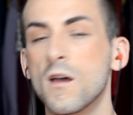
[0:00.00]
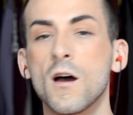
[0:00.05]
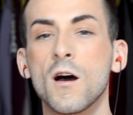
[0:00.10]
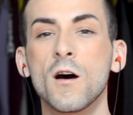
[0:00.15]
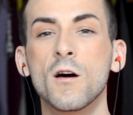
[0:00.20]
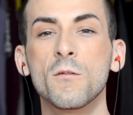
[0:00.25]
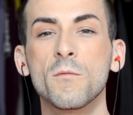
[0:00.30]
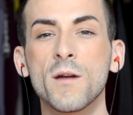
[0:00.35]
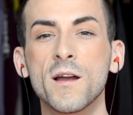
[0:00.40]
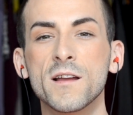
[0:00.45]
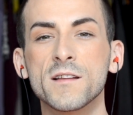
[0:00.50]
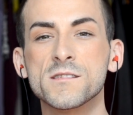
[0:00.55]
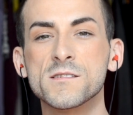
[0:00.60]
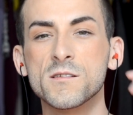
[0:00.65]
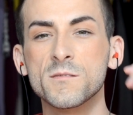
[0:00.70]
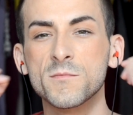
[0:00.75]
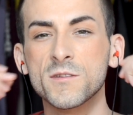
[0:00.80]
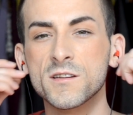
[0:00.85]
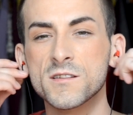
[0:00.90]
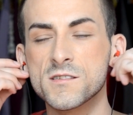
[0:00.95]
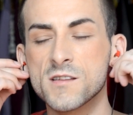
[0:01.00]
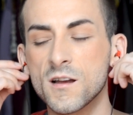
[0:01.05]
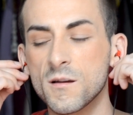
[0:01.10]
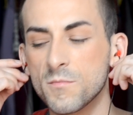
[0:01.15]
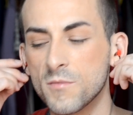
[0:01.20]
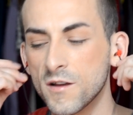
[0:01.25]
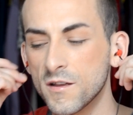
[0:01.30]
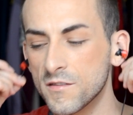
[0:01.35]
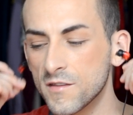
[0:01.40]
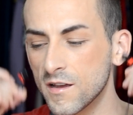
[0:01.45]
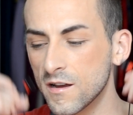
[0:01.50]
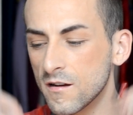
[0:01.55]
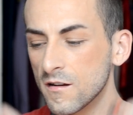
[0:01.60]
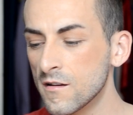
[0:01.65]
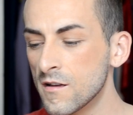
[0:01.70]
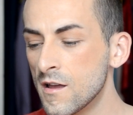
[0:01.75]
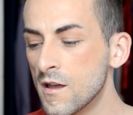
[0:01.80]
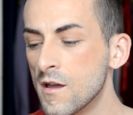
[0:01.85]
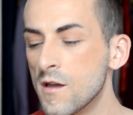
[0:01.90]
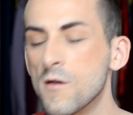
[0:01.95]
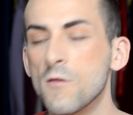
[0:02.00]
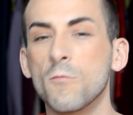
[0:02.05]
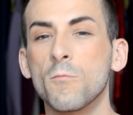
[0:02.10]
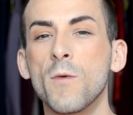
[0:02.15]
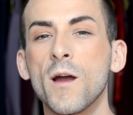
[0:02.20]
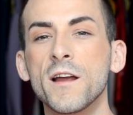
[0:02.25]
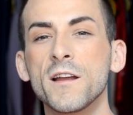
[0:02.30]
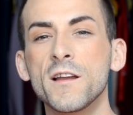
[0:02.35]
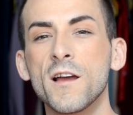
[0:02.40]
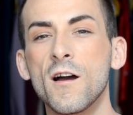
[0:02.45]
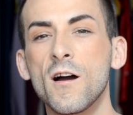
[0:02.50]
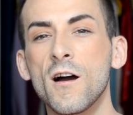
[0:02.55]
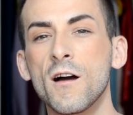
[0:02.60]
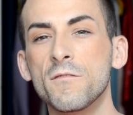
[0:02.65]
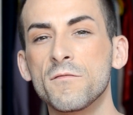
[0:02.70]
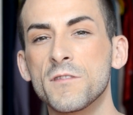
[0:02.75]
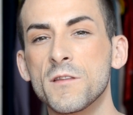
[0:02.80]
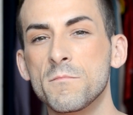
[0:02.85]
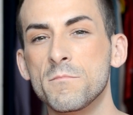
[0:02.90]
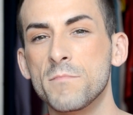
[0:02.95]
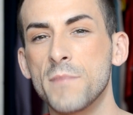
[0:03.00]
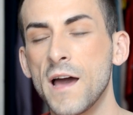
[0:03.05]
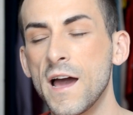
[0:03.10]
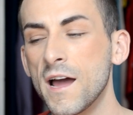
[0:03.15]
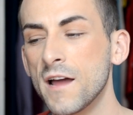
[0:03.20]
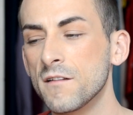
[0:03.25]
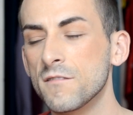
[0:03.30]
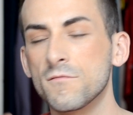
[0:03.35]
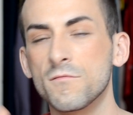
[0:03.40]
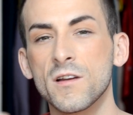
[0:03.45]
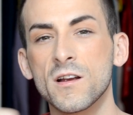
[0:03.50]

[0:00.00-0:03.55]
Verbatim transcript: Alright, so I'm going to stop right there. Right off the bat,